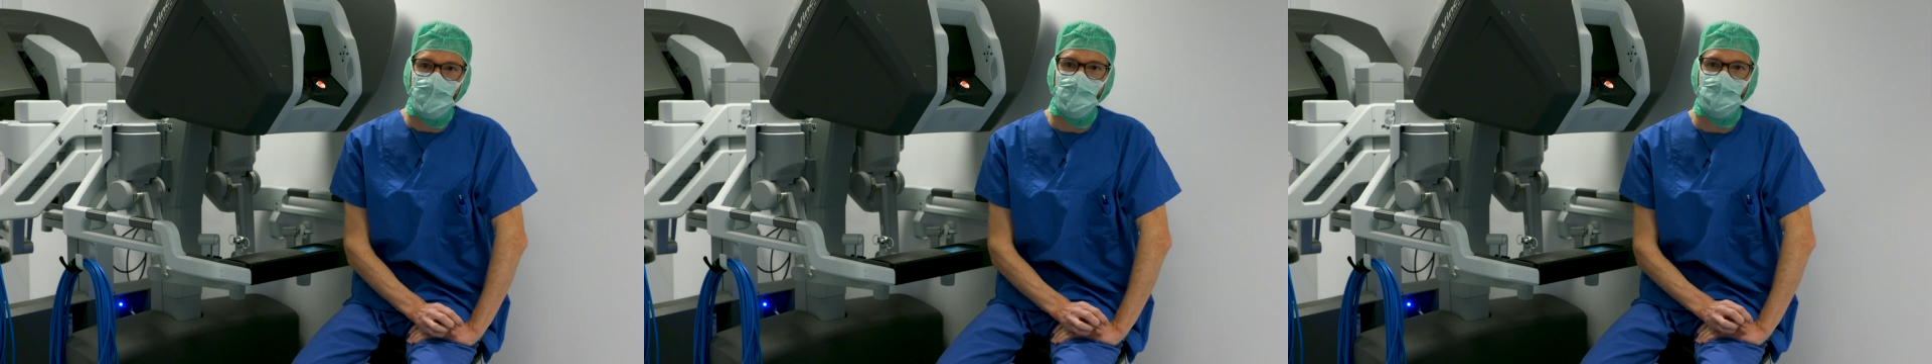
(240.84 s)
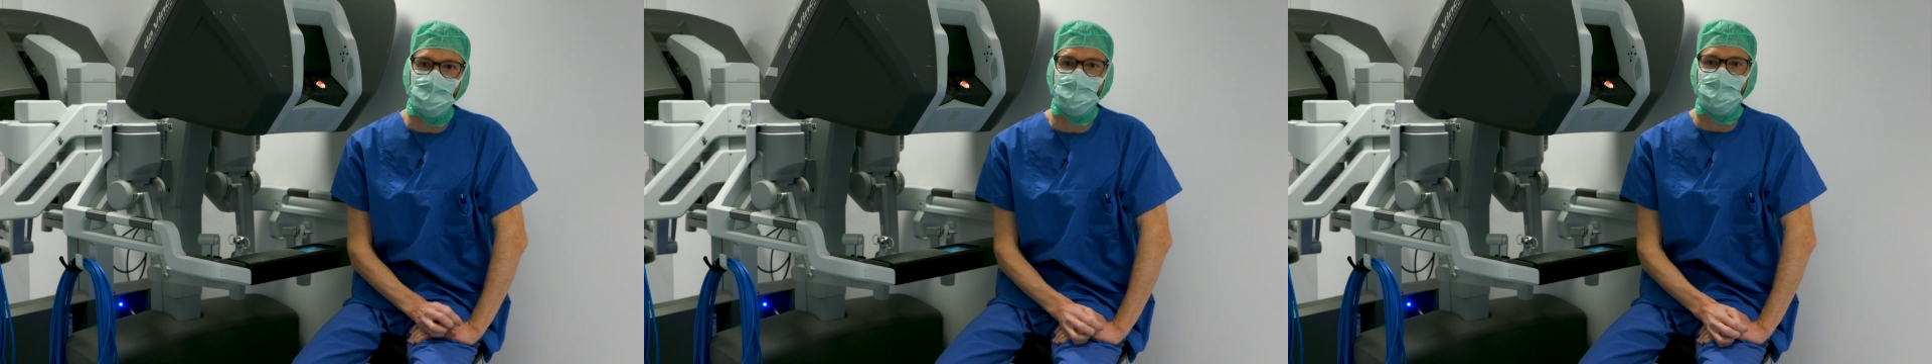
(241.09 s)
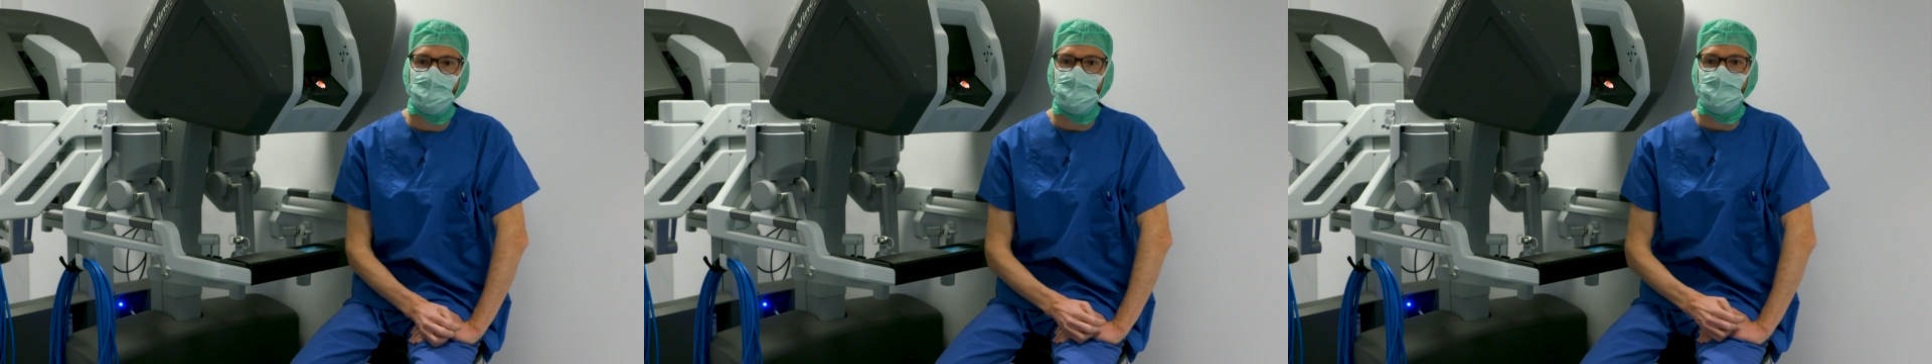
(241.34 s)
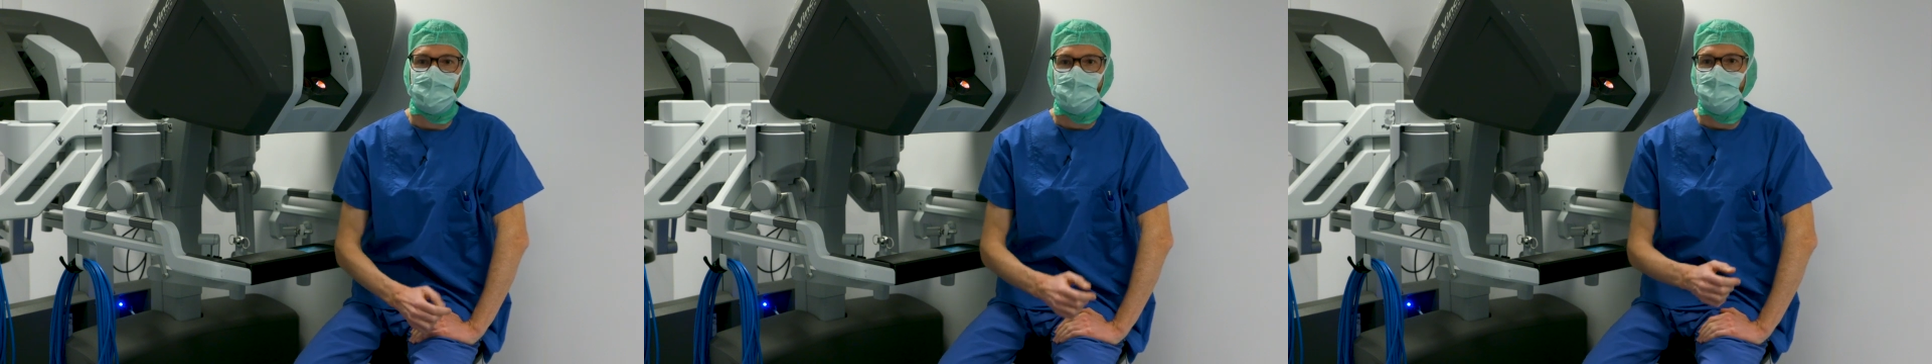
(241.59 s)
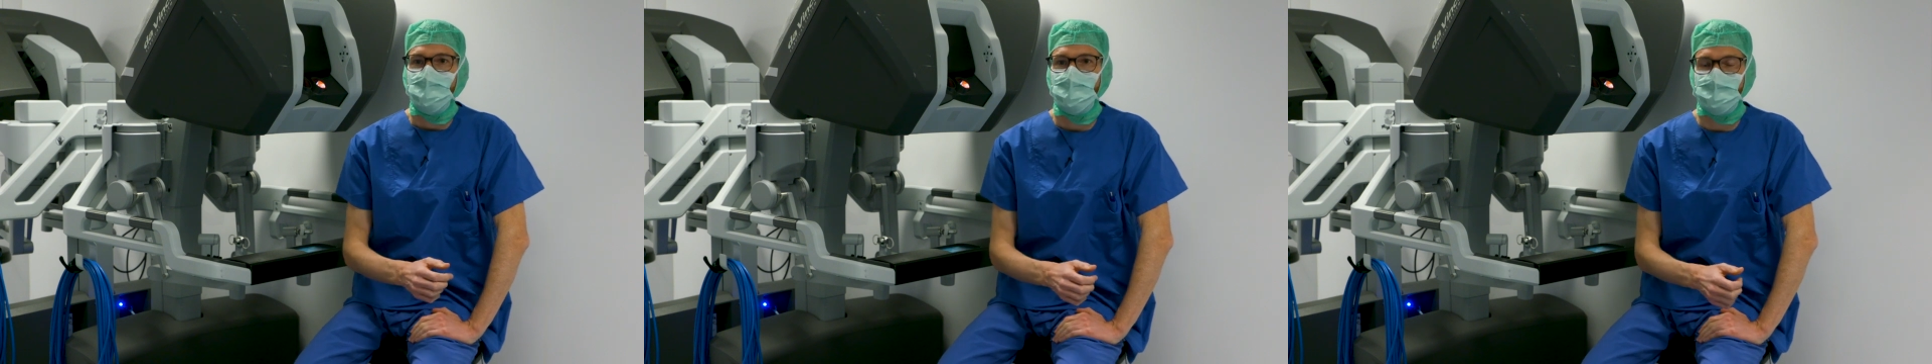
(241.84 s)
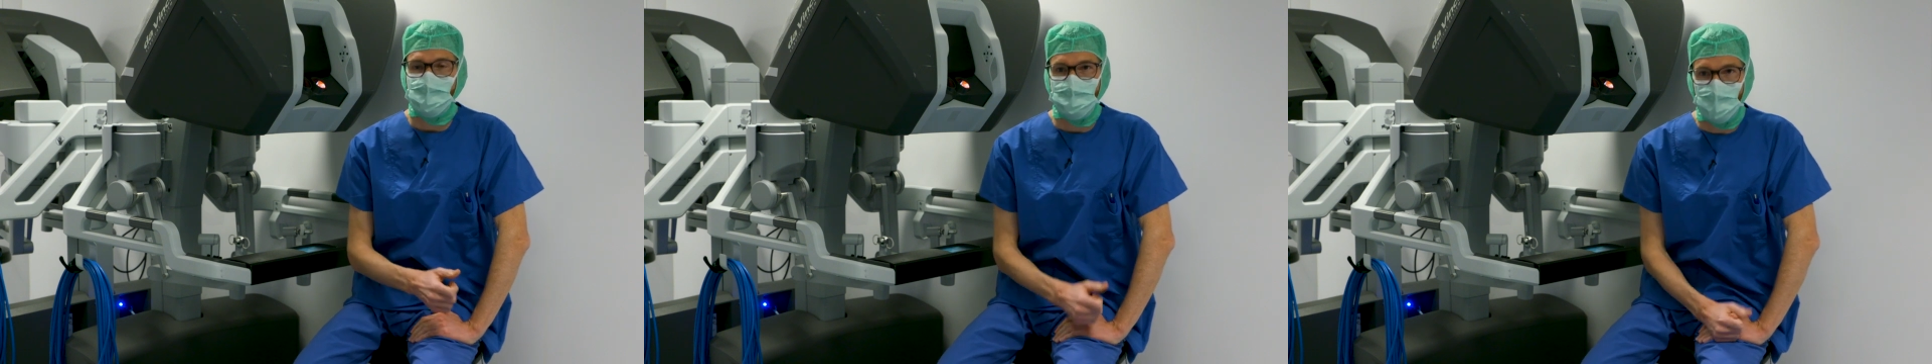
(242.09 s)
of
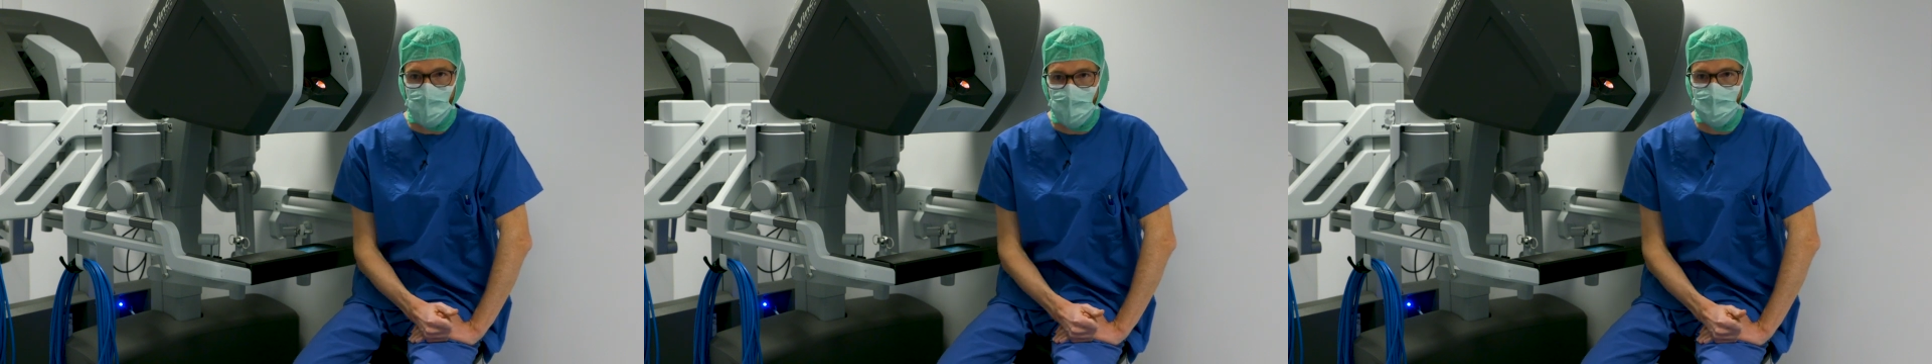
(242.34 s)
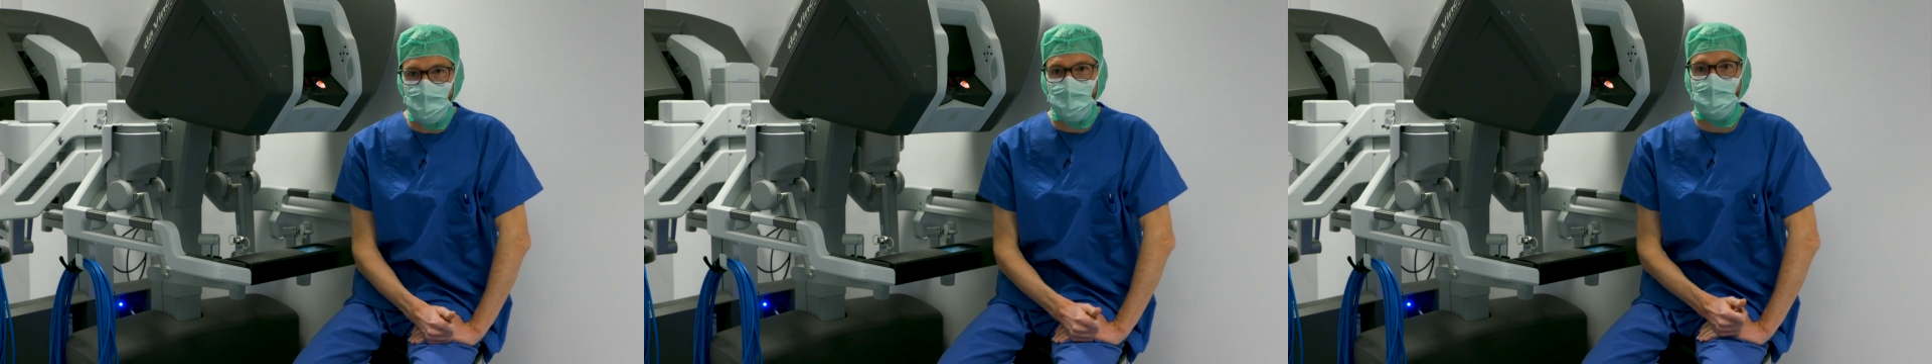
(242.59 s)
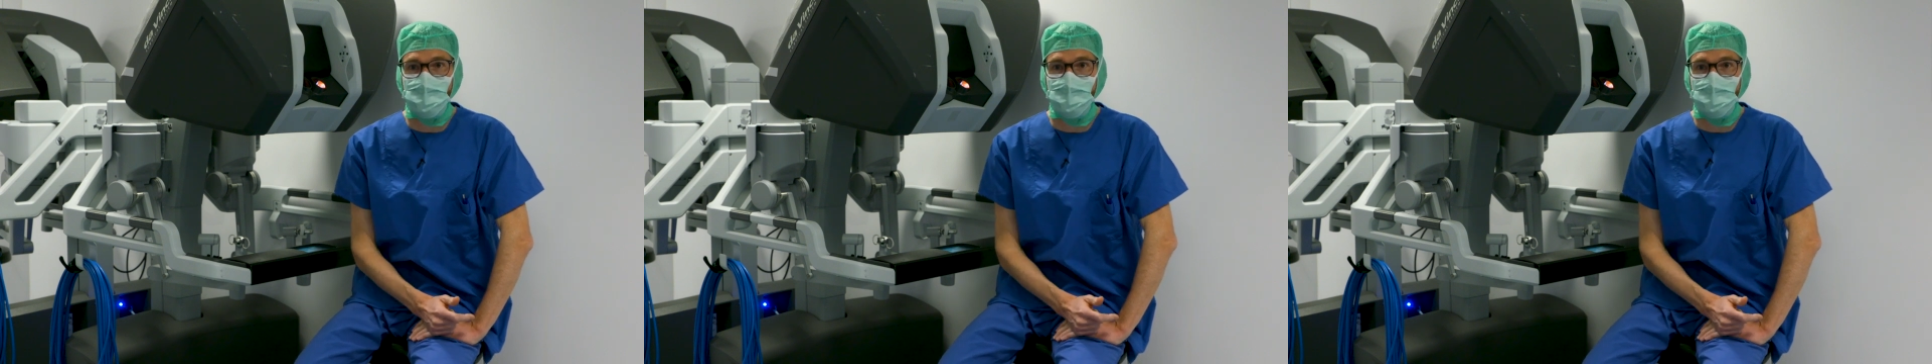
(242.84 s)
his MRI,